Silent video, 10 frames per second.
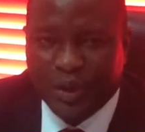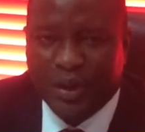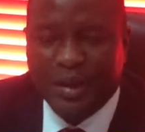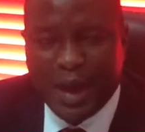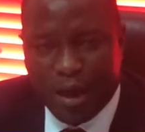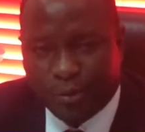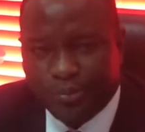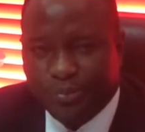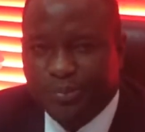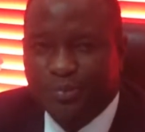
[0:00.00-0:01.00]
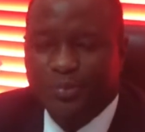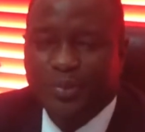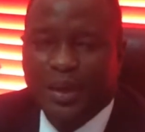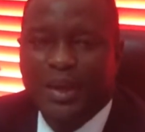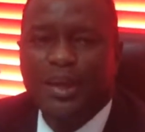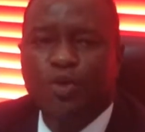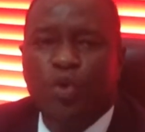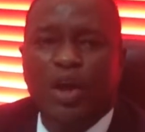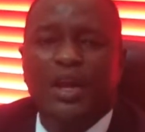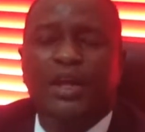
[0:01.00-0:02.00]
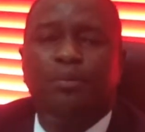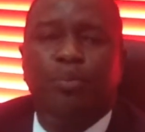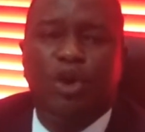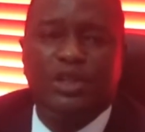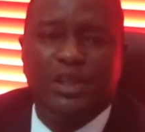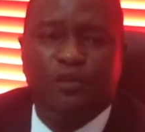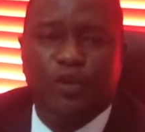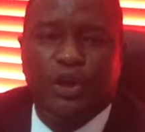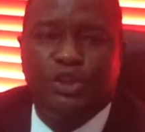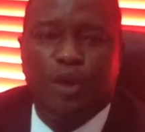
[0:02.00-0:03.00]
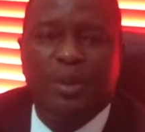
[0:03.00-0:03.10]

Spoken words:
Now, equally important for a job